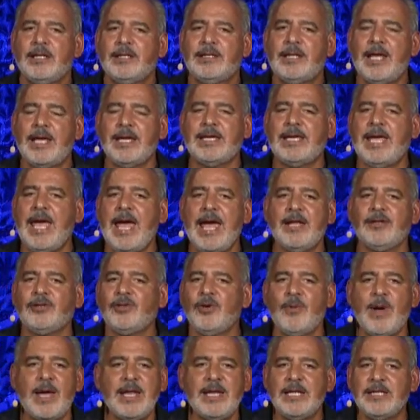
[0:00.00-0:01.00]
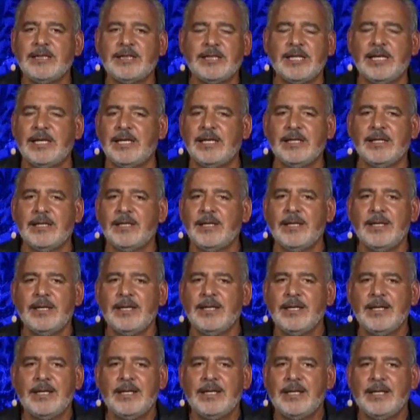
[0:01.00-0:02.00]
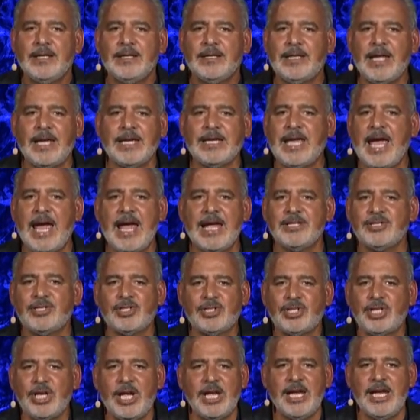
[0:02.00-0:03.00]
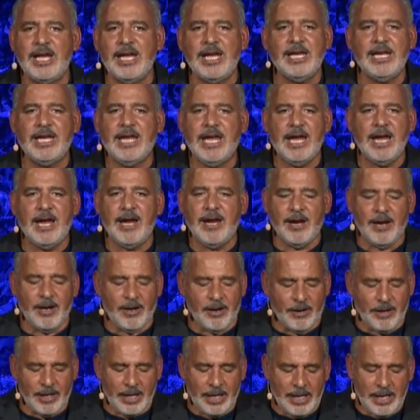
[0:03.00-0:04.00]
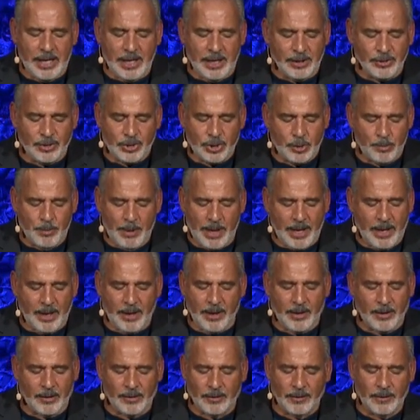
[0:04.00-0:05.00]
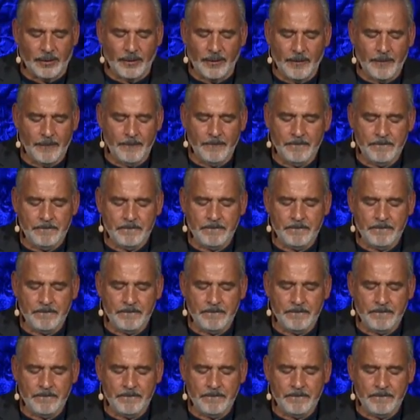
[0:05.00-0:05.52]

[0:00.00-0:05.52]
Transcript: They can't do anything. They can't see, hear, eat, smell.